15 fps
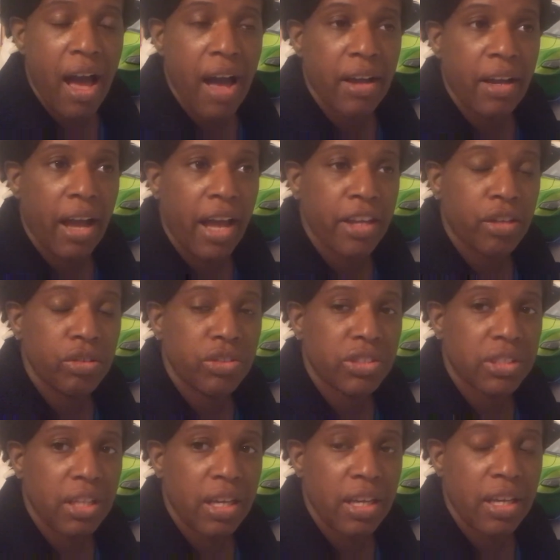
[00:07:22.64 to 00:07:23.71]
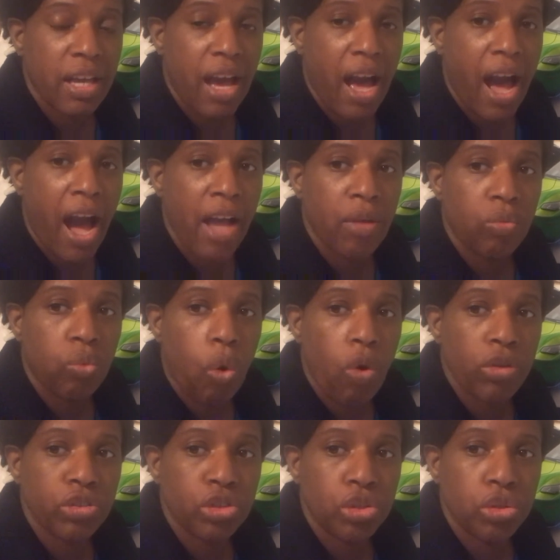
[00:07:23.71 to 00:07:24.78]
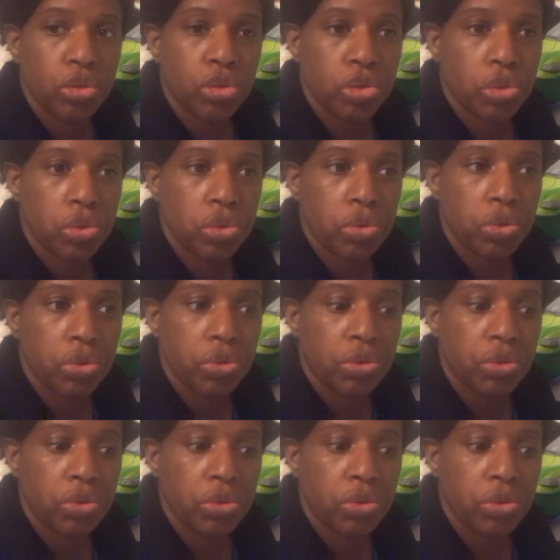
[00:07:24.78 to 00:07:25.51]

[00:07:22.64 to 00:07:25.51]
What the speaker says: I could say, I want you to